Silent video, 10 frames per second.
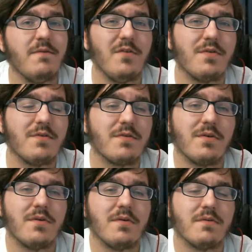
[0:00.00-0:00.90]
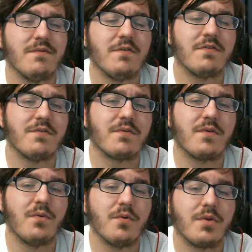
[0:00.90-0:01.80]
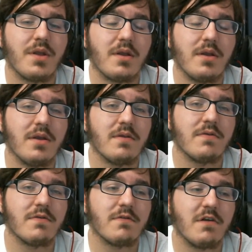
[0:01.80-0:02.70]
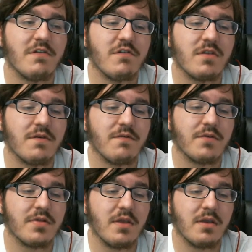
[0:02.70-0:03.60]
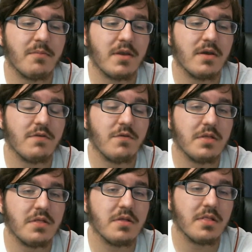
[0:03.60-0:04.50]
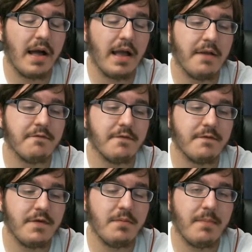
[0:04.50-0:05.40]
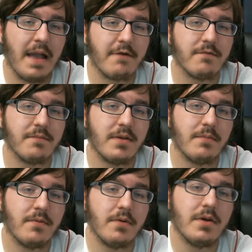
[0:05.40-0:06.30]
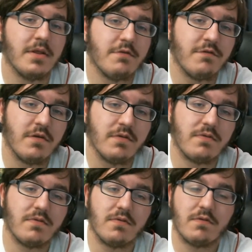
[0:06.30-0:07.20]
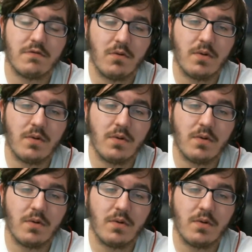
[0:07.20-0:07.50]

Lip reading: versus recording is such a different thing, because you get the live feedback from people, and it's just so